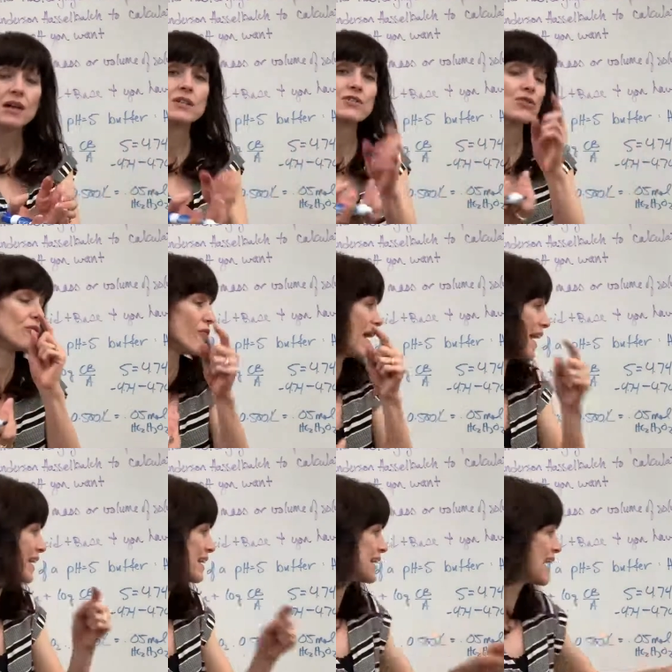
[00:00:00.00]
So if
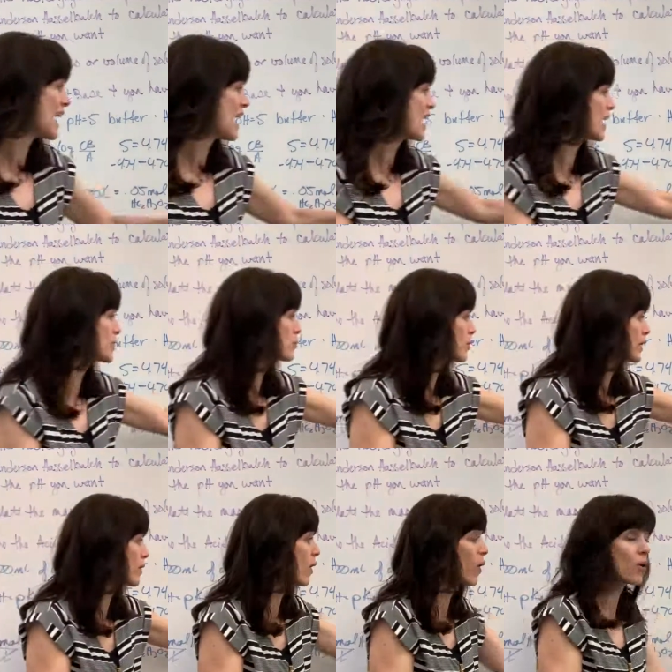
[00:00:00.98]
I can add
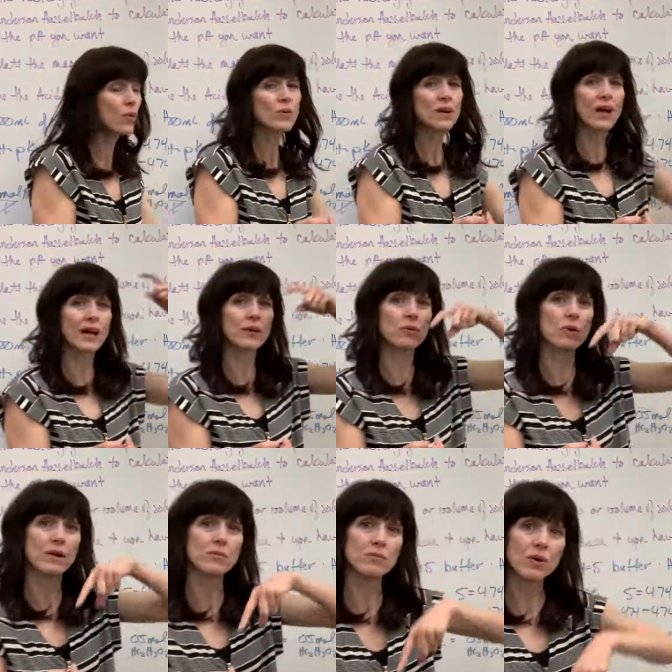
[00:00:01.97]

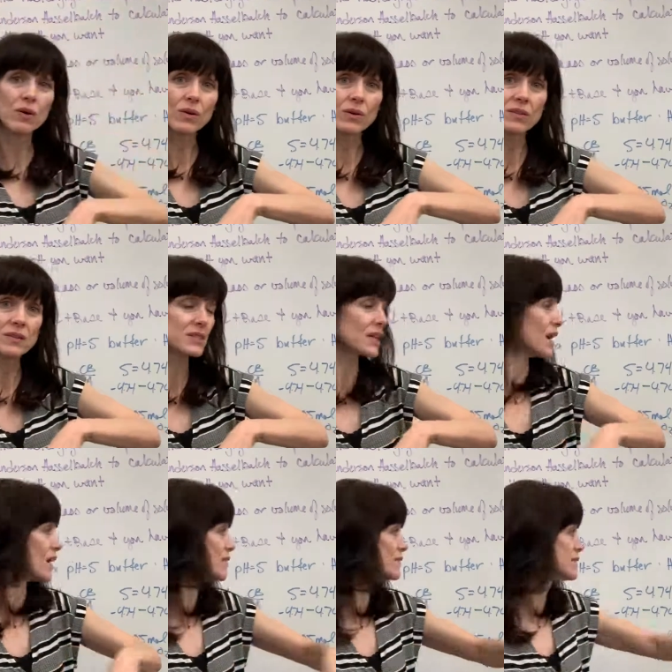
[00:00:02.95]
0.091 moles
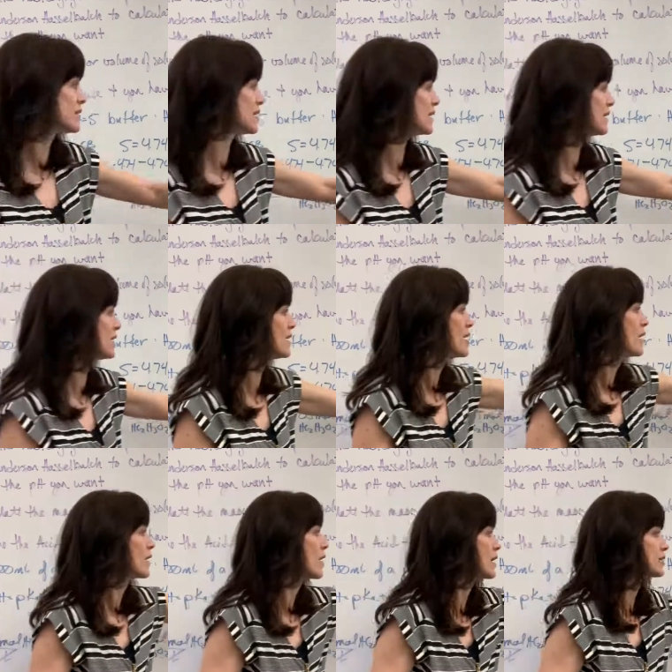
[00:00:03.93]
of the
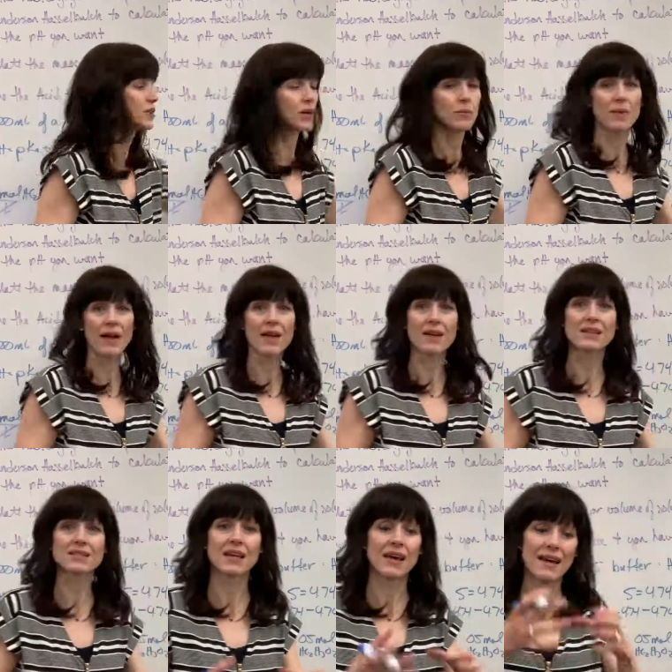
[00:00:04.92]
conjugate
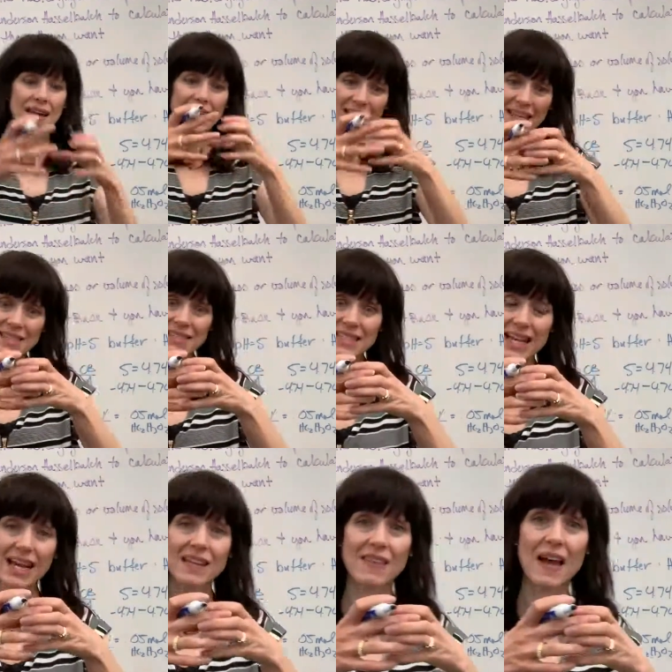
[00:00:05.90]
base
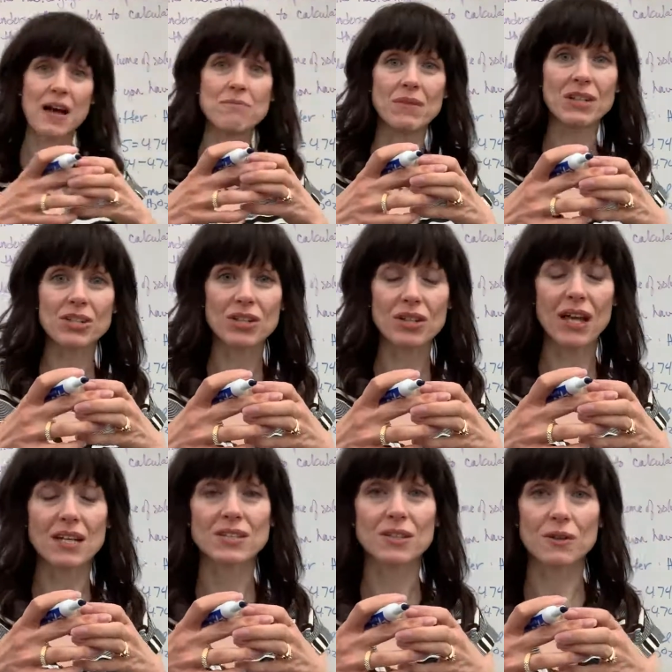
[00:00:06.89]
inside that mixture,
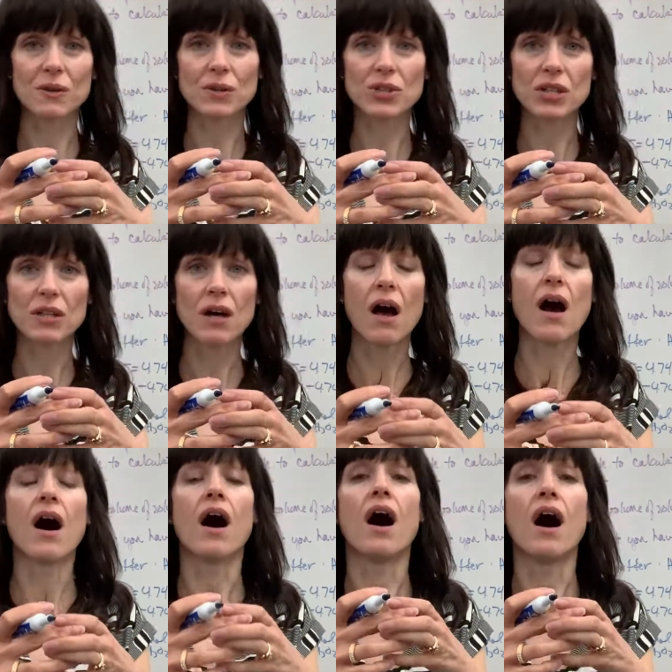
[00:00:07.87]
that solution,
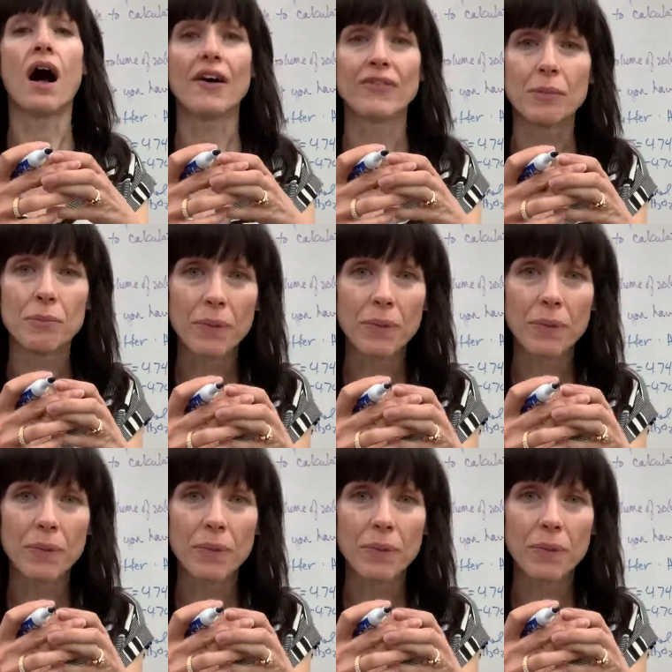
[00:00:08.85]
I'll have a